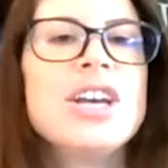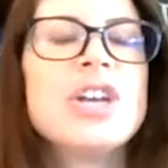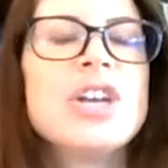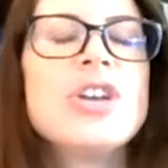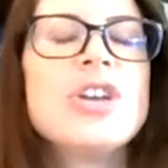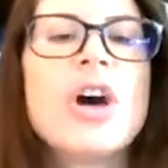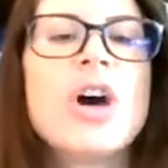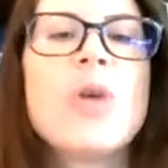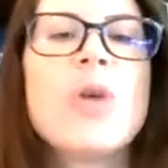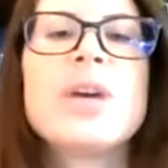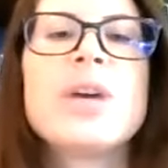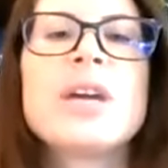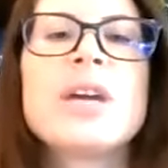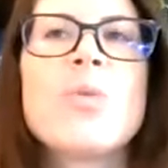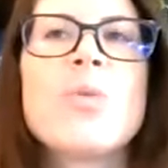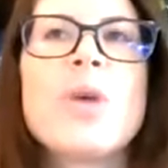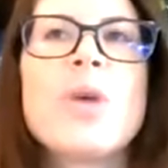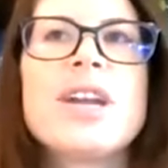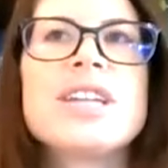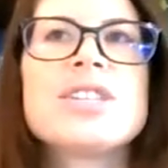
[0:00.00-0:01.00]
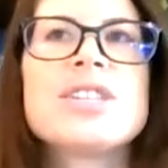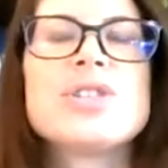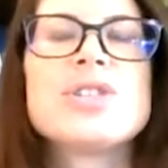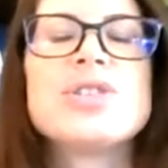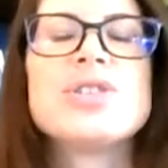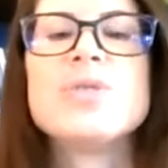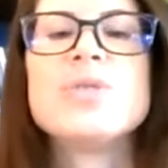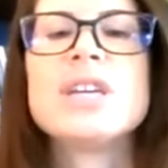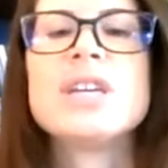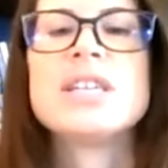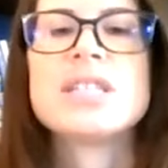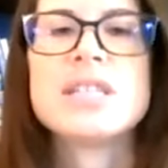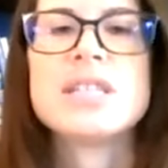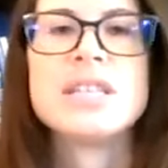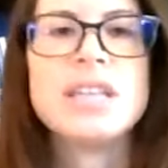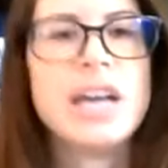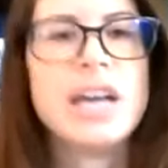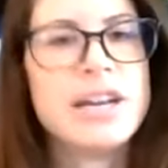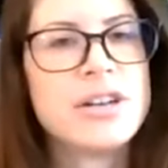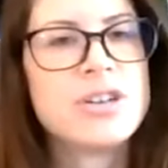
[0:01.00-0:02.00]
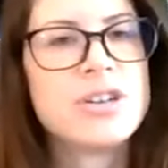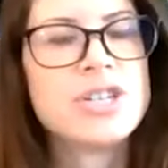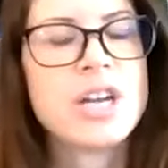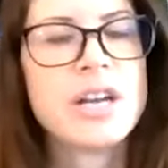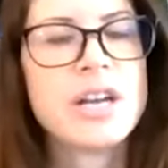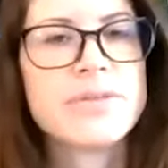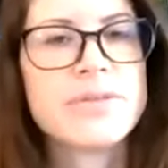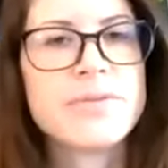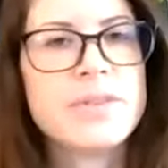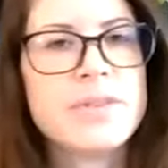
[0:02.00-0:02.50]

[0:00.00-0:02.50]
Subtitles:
knowing what it's doing to the energetic